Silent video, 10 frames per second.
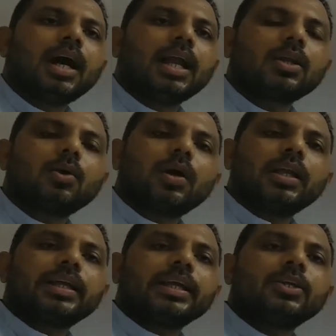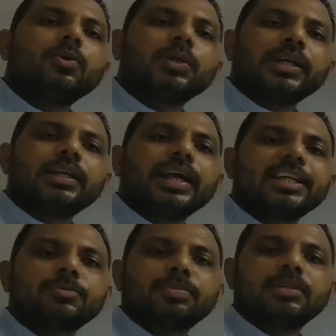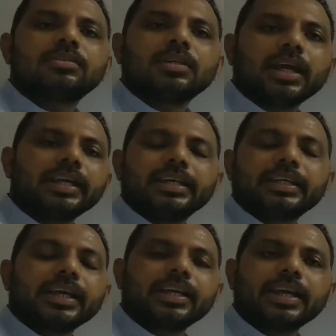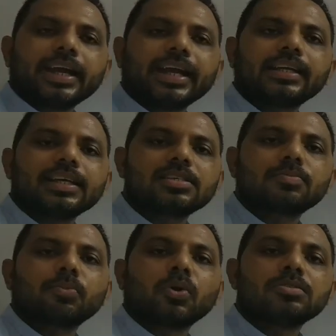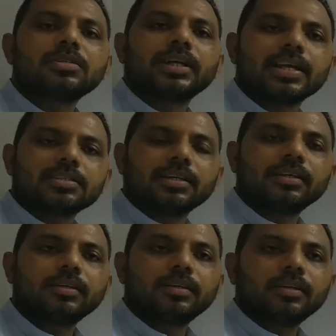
Alcohol can donate H plus and it can act as Bronsted acid.